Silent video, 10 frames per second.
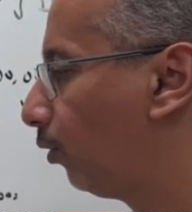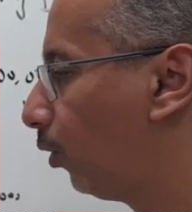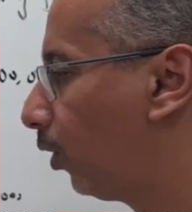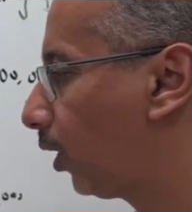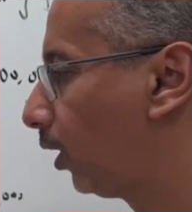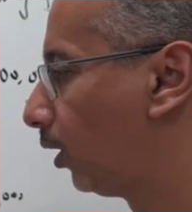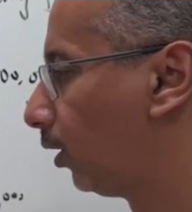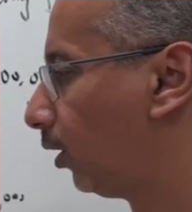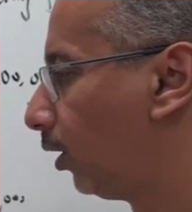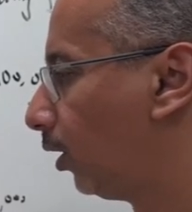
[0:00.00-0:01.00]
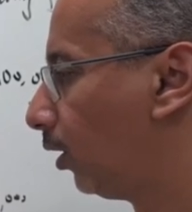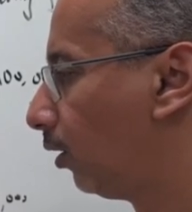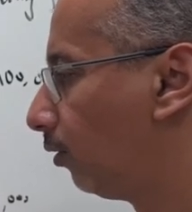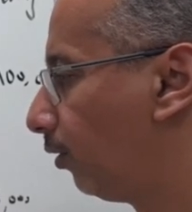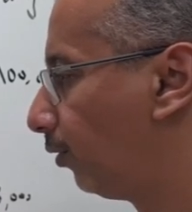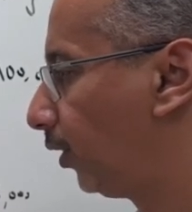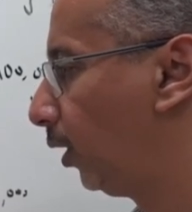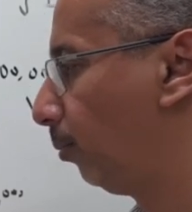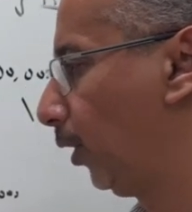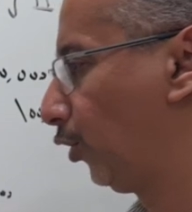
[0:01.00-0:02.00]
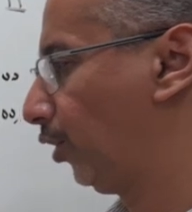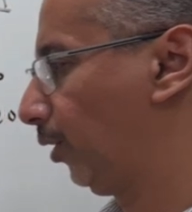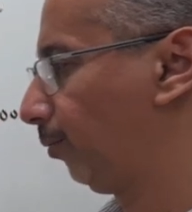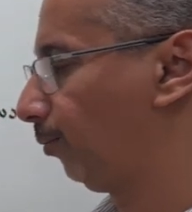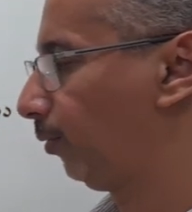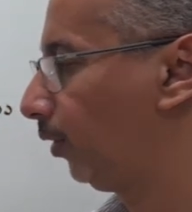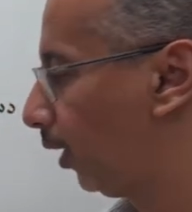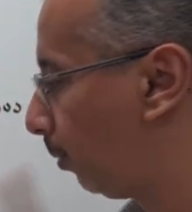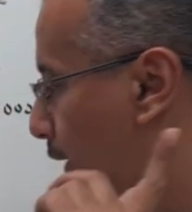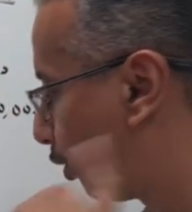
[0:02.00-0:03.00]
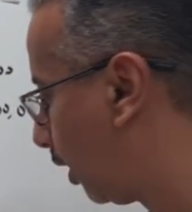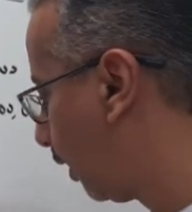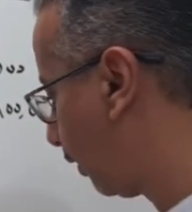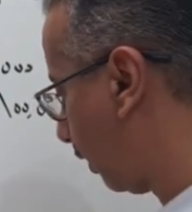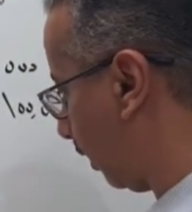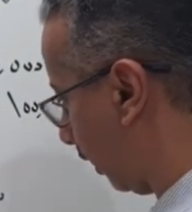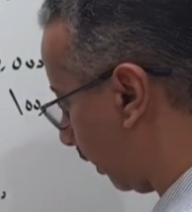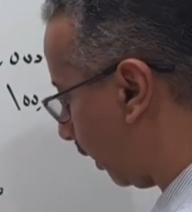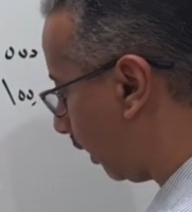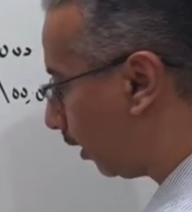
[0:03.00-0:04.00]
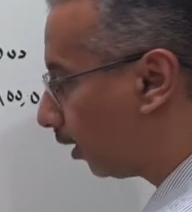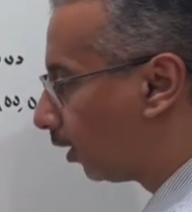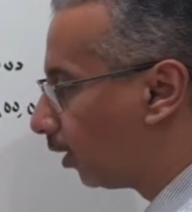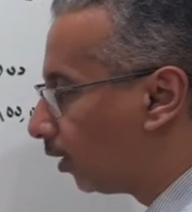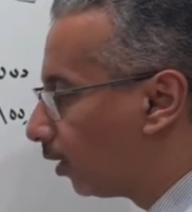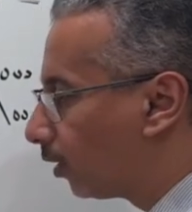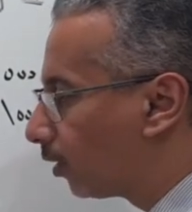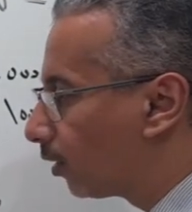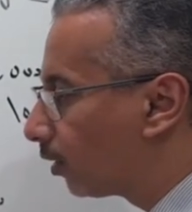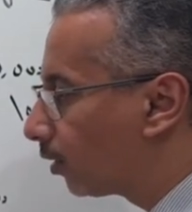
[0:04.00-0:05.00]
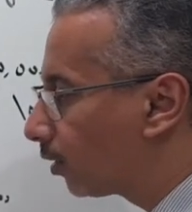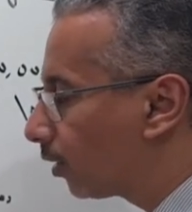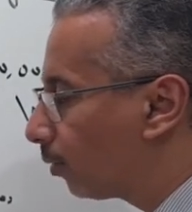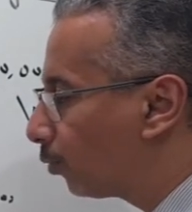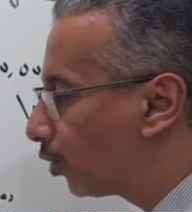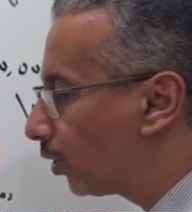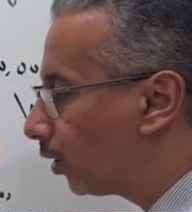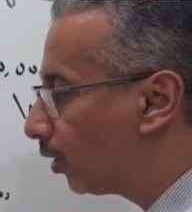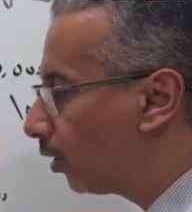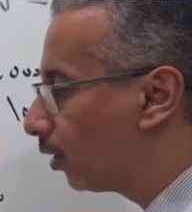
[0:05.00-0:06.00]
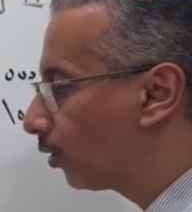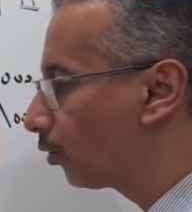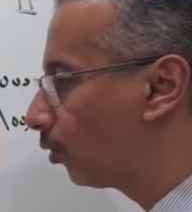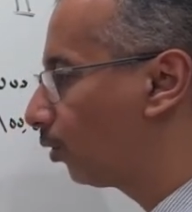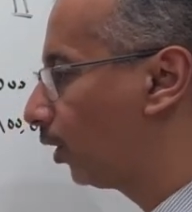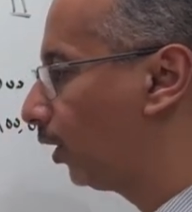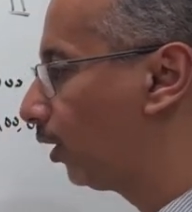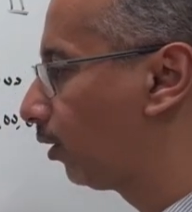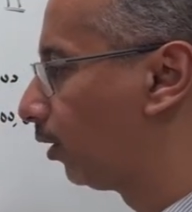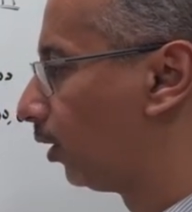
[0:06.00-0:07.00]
for 15 per share. They purchase again some stock here.